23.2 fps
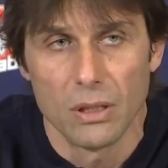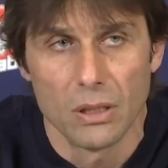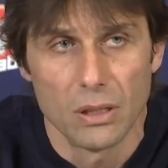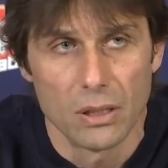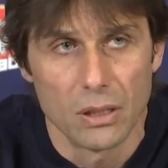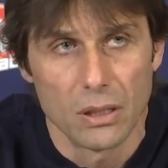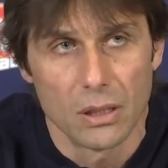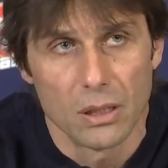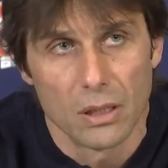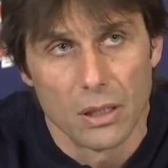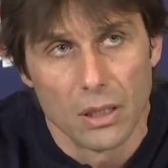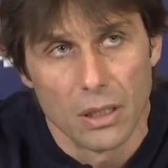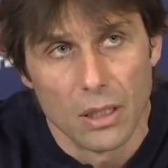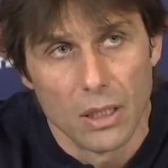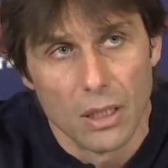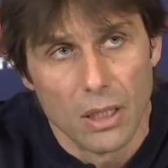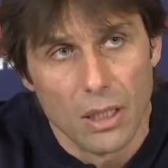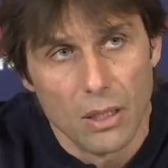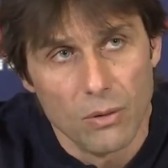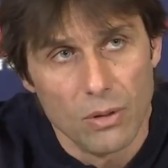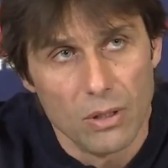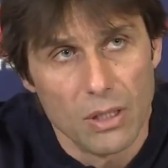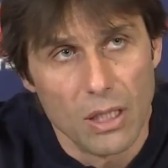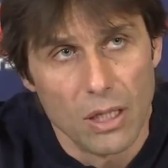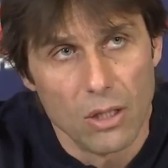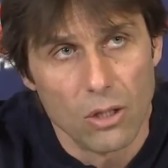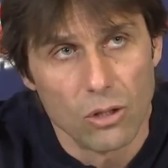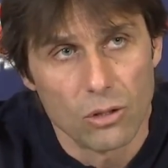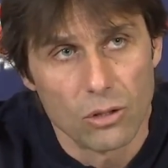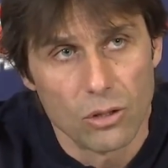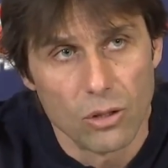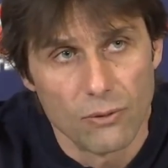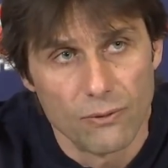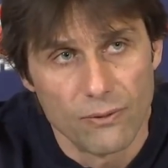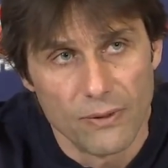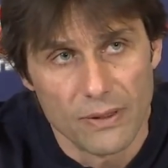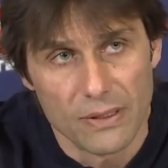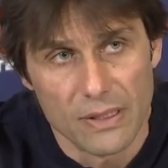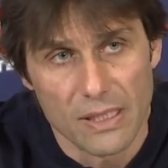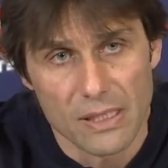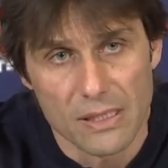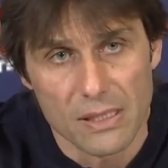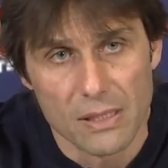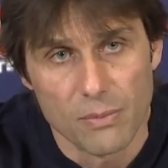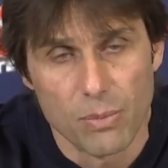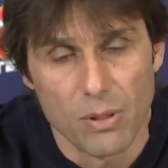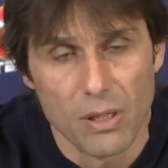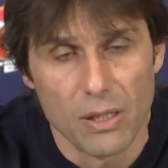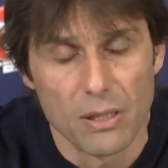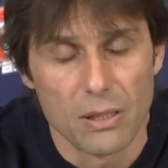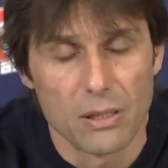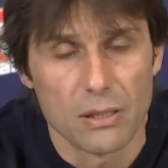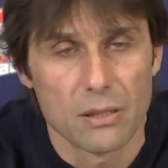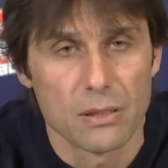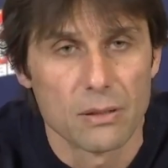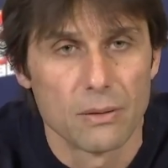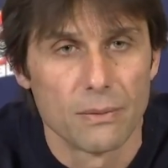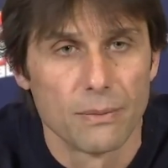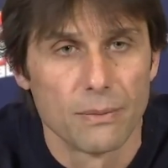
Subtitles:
a lot of fantastic players.